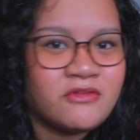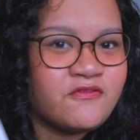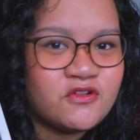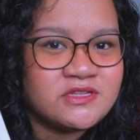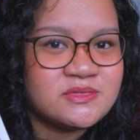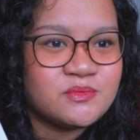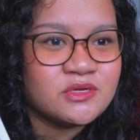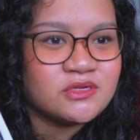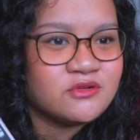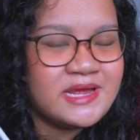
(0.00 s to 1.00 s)
for this
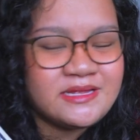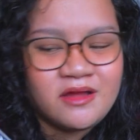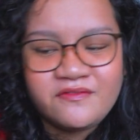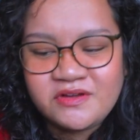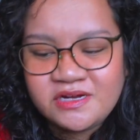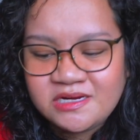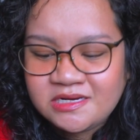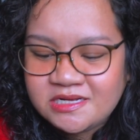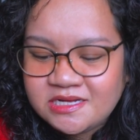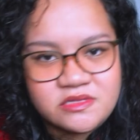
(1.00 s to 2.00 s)
book. Great cover.
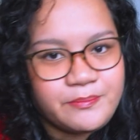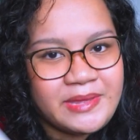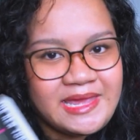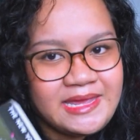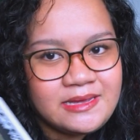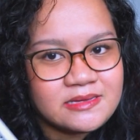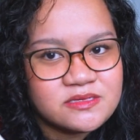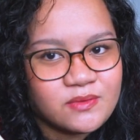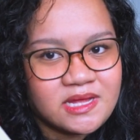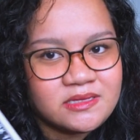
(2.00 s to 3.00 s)
The pink
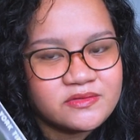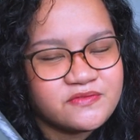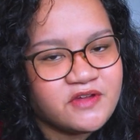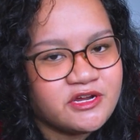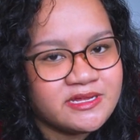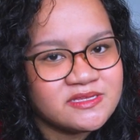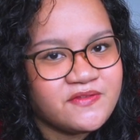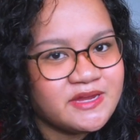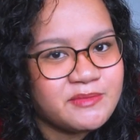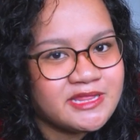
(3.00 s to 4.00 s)
as well. It's very
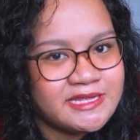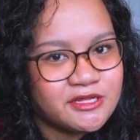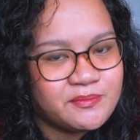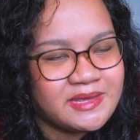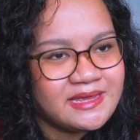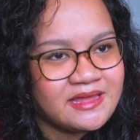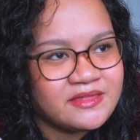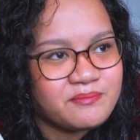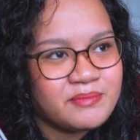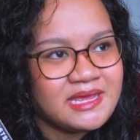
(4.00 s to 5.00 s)
millennial pink. I
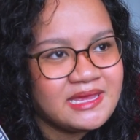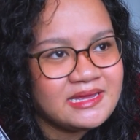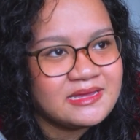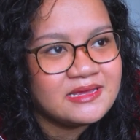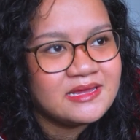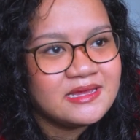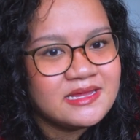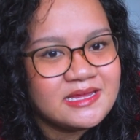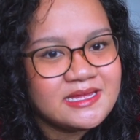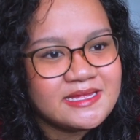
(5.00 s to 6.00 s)
think pink
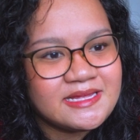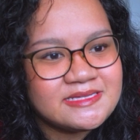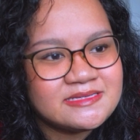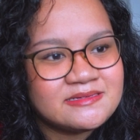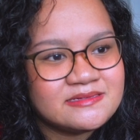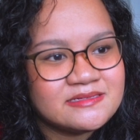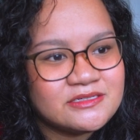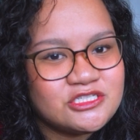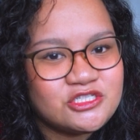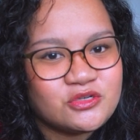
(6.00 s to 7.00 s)
is a
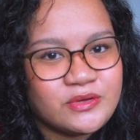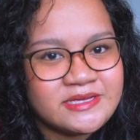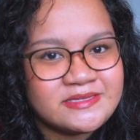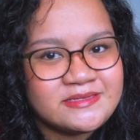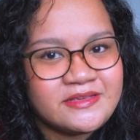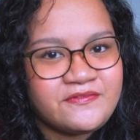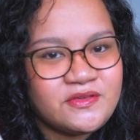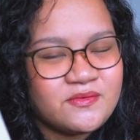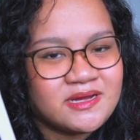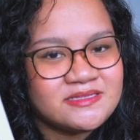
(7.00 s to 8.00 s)
good choice if
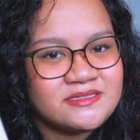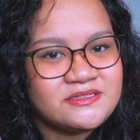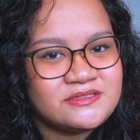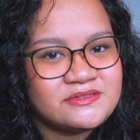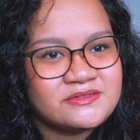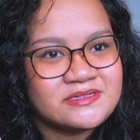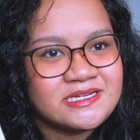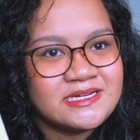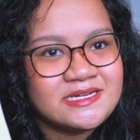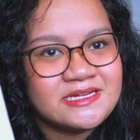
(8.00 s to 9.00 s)
you want to
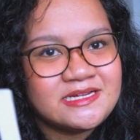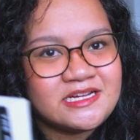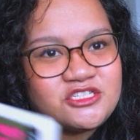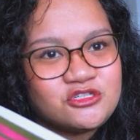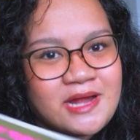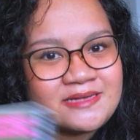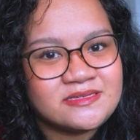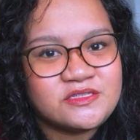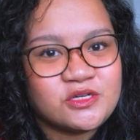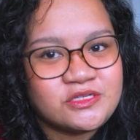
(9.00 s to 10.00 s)
attract a
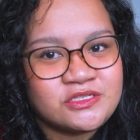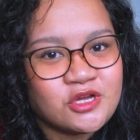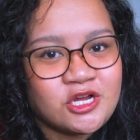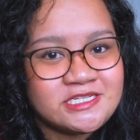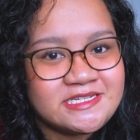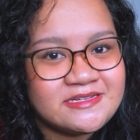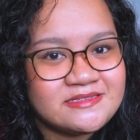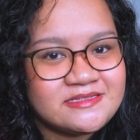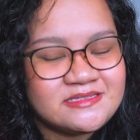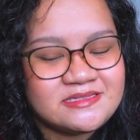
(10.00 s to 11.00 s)
certain
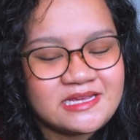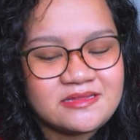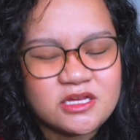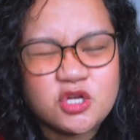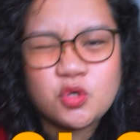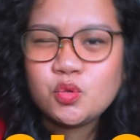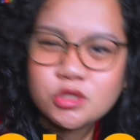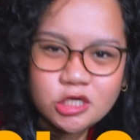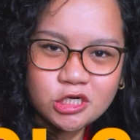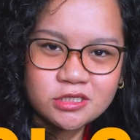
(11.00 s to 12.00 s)
audience, like the cool
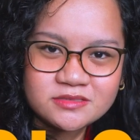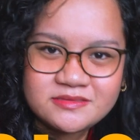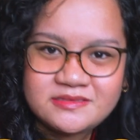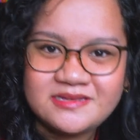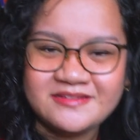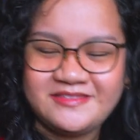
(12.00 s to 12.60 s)
girls.